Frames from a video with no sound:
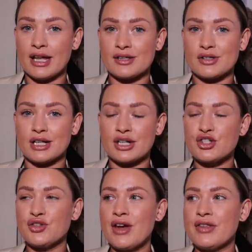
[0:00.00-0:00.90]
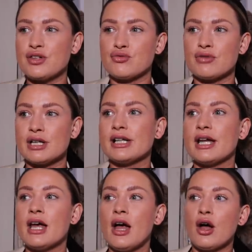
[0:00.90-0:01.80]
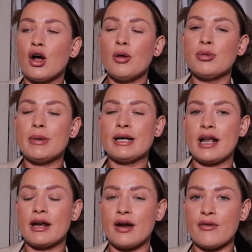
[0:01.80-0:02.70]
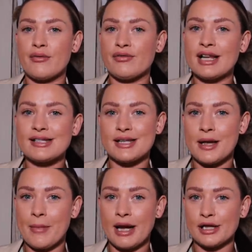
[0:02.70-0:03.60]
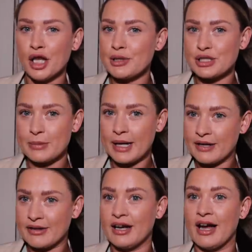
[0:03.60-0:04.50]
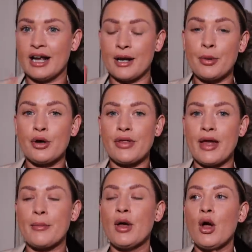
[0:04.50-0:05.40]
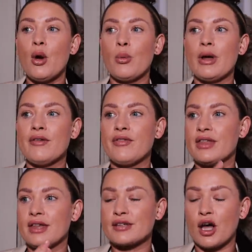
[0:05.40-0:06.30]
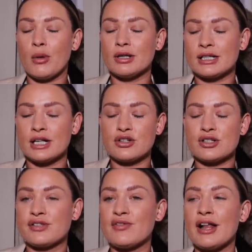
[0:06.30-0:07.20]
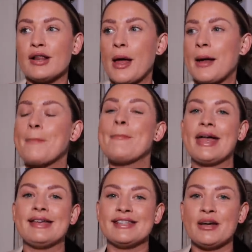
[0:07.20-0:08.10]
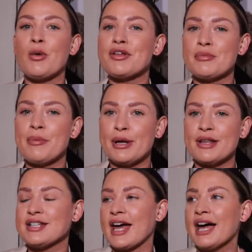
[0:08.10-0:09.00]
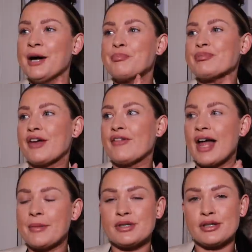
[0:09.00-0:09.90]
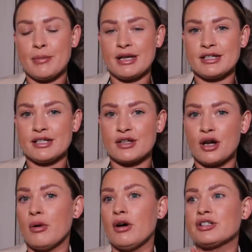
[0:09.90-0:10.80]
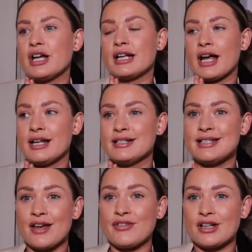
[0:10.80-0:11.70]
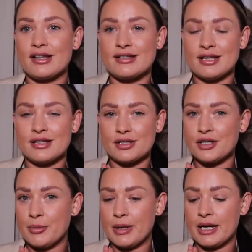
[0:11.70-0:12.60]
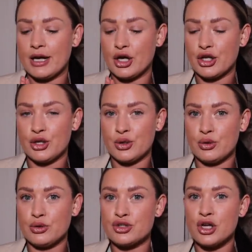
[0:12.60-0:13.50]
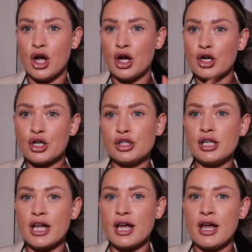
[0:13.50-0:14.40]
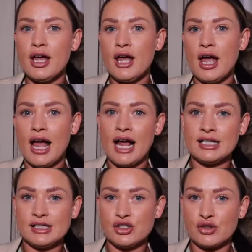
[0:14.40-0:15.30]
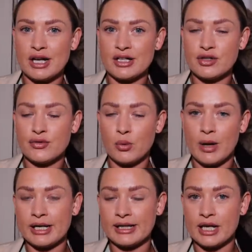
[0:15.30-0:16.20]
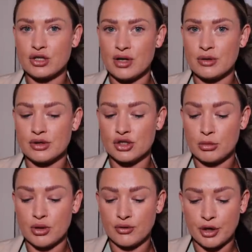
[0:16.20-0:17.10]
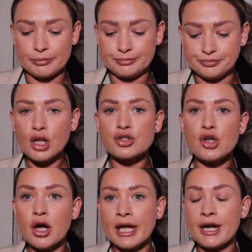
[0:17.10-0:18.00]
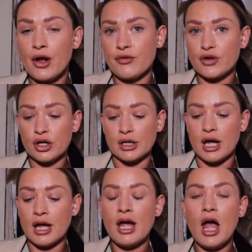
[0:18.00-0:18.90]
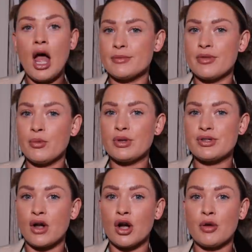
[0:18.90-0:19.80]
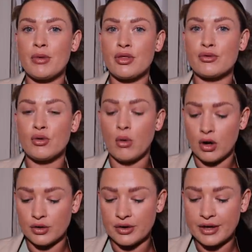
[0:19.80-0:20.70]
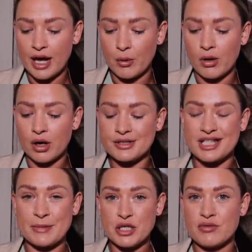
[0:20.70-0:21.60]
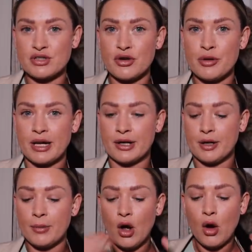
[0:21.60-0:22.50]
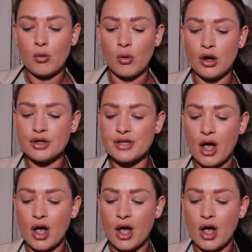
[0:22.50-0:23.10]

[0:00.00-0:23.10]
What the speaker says: lace on, and I just find these really complement and flatter my lower tummy area, and I put them with this Co-ord and I just felt amazing. I wore it for my birthday, I felt absolutely amazing in this Co-ord, and I can definitely see this is going to be a huge colour and trend of the wide leg trousers coming through. Talking of colour, something we saw coming through on the catwalks, especially Victoria Beckham, was